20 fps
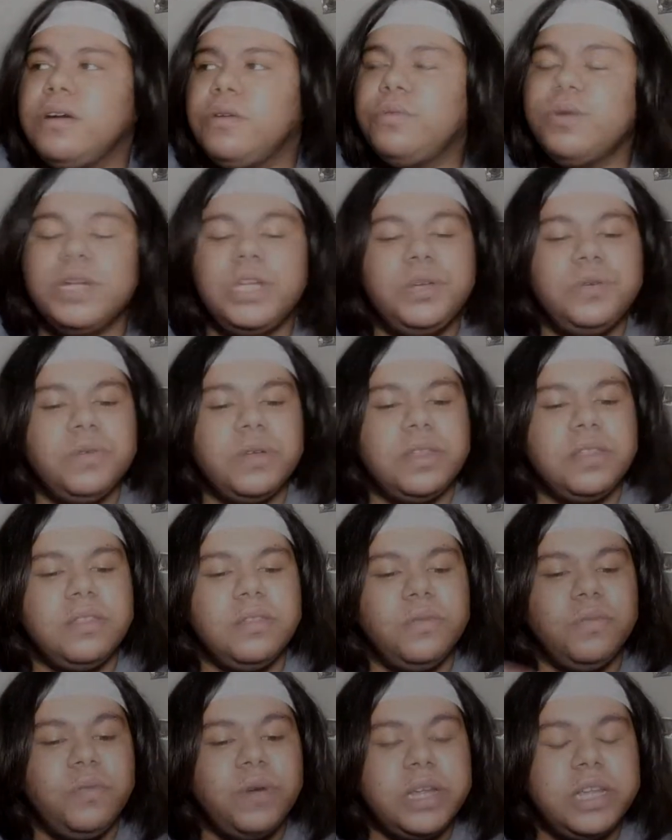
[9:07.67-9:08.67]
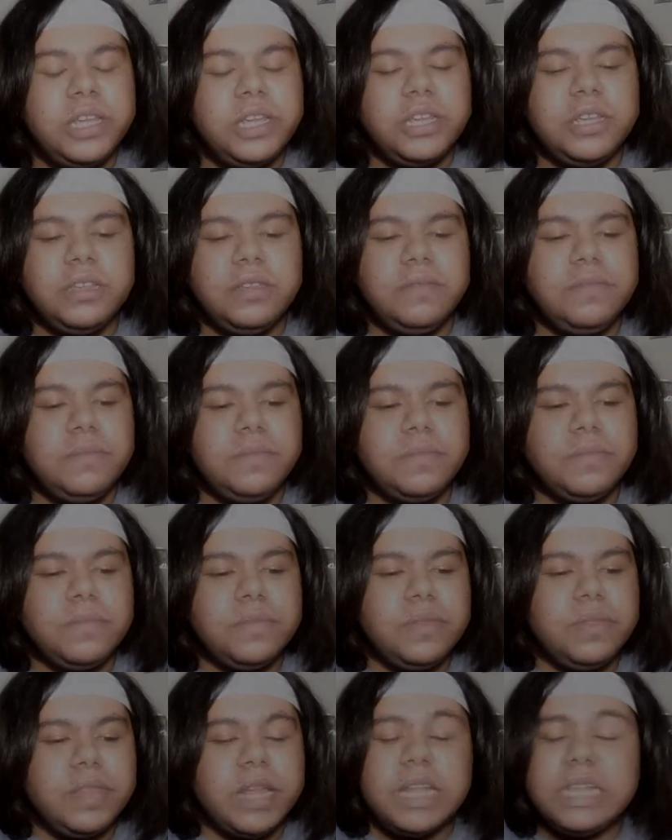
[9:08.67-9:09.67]
Witch,
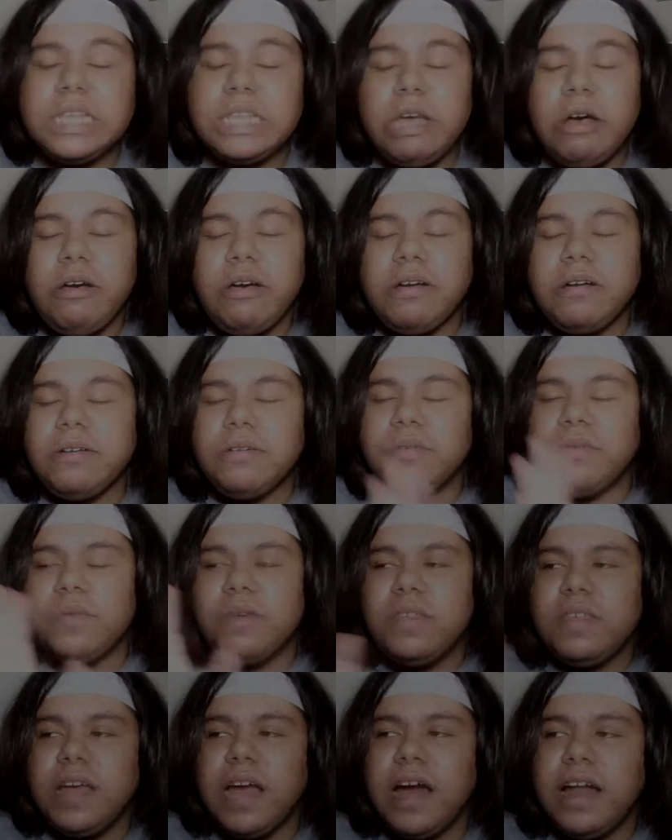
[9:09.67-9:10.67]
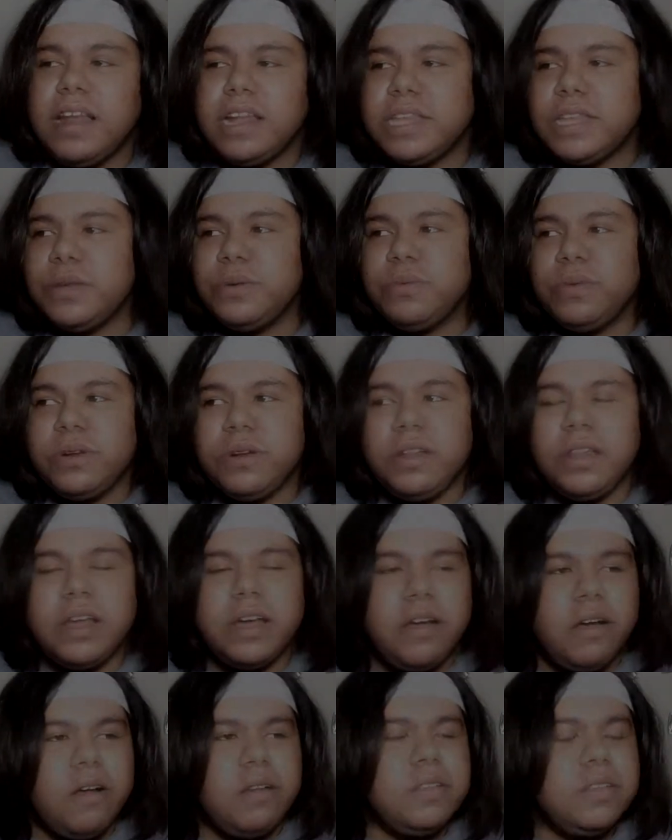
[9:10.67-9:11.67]
that song with the Alice in
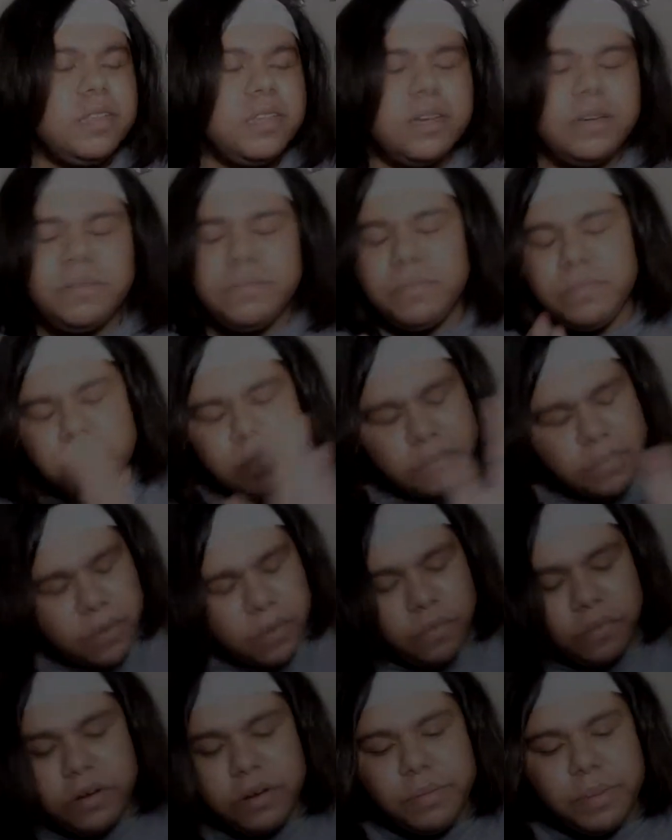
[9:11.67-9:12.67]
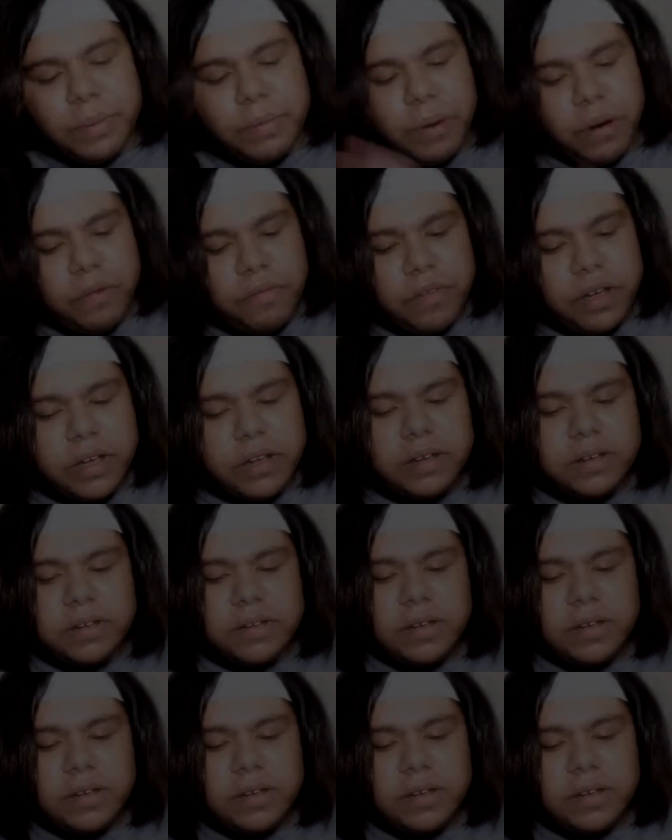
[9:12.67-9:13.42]
Wonderland concept would have been perfect.